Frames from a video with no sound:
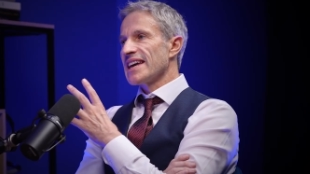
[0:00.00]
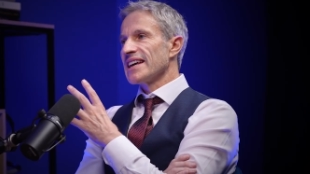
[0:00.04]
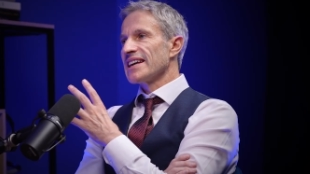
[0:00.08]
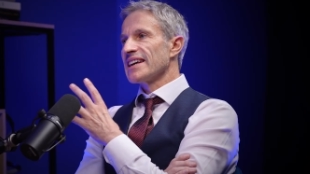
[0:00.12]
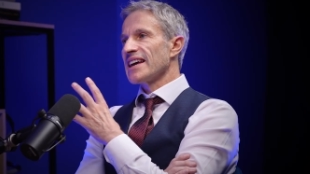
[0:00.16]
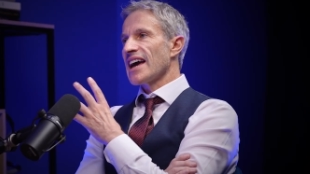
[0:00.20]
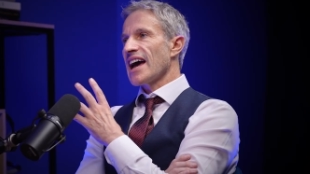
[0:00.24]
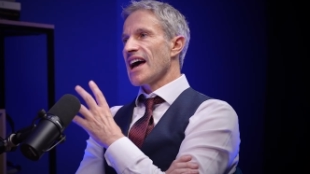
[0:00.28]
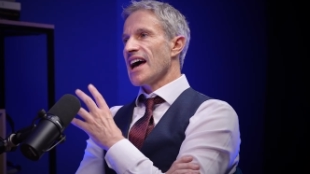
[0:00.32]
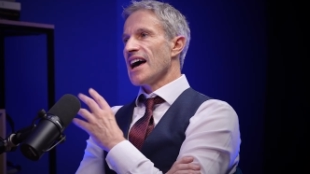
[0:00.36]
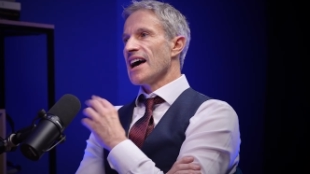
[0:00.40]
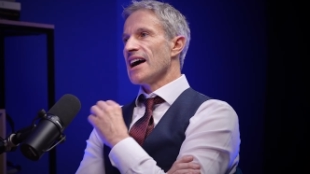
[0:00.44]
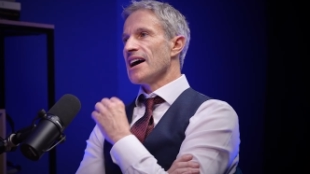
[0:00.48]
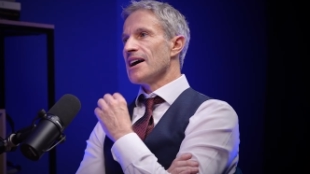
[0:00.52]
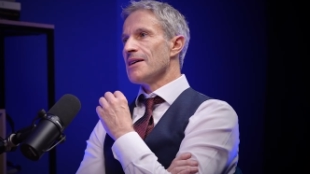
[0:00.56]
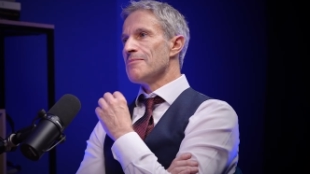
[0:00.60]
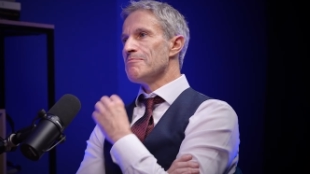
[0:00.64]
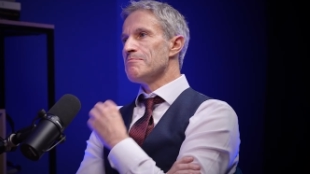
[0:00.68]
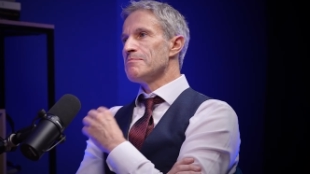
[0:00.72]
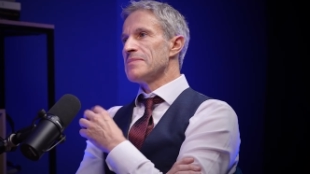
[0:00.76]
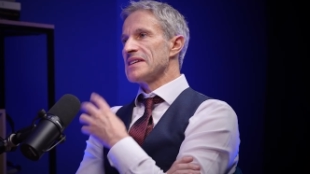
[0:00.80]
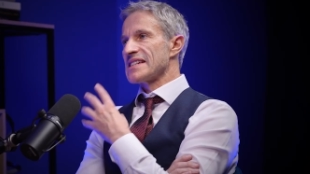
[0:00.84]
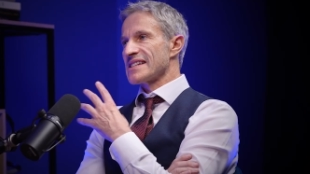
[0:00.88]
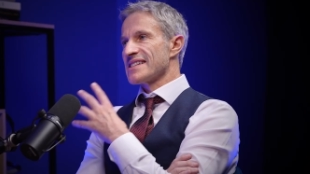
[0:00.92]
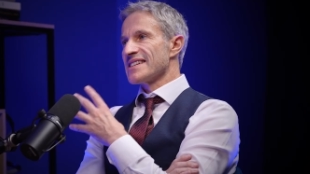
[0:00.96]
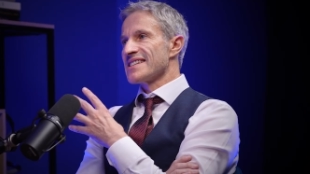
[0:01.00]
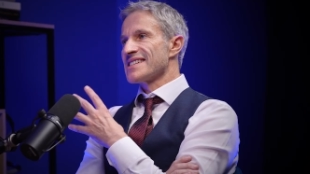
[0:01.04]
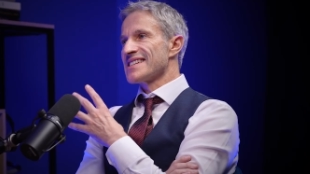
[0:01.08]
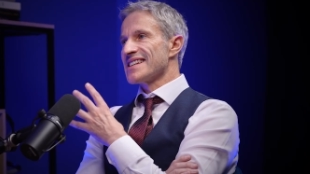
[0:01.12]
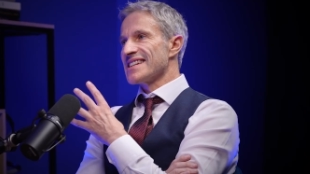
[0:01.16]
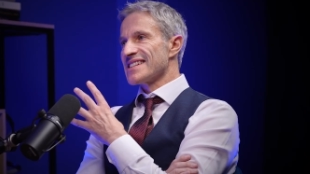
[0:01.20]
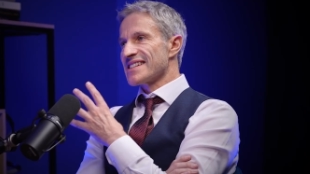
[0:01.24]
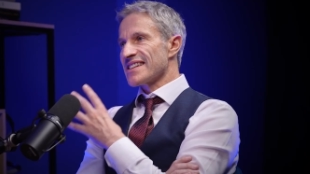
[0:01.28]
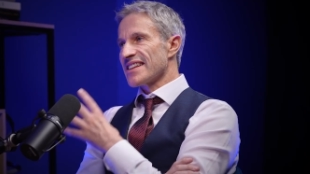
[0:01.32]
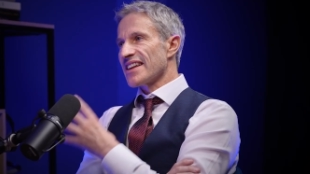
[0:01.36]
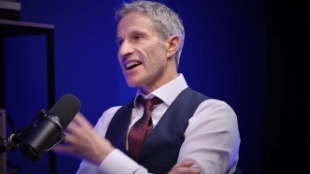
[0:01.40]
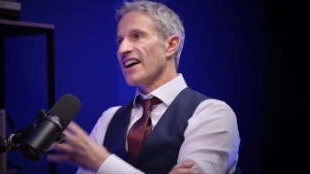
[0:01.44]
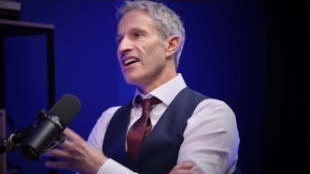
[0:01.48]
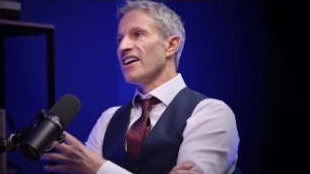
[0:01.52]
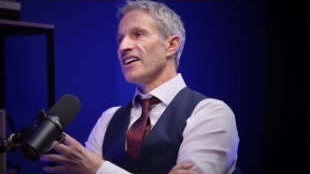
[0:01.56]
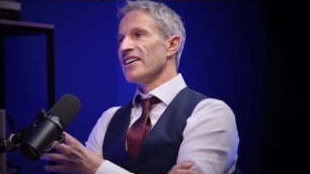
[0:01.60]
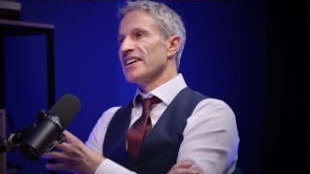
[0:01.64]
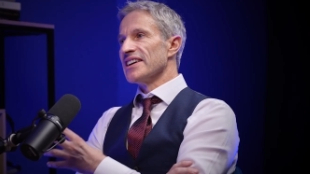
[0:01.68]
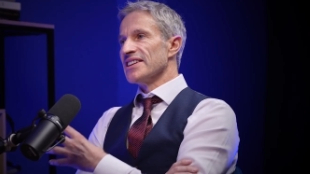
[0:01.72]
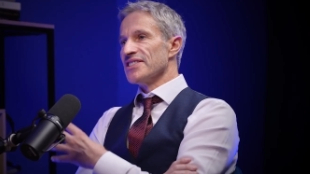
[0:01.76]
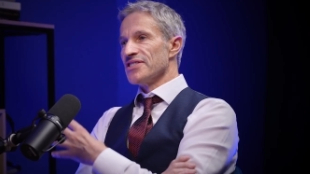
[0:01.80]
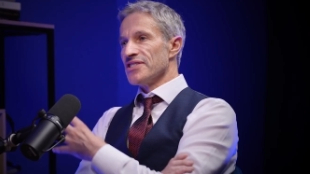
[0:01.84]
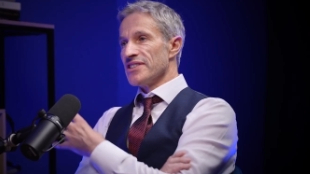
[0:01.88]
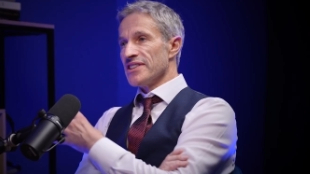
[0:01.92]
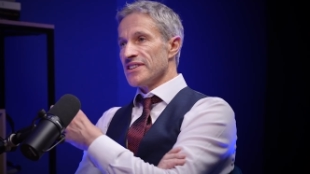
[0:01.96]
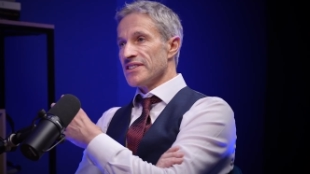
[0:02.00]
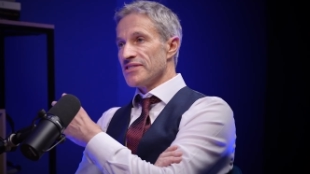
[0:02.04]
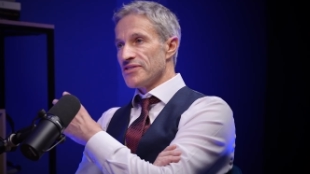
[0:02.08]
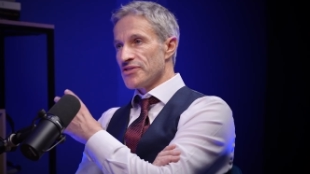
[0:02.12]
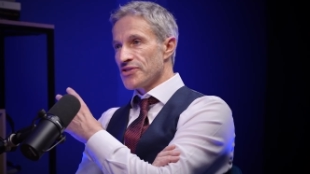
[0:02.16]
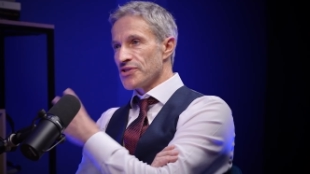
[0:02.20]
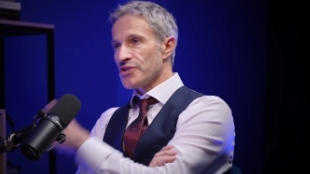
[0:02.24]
being businesses that aren't in the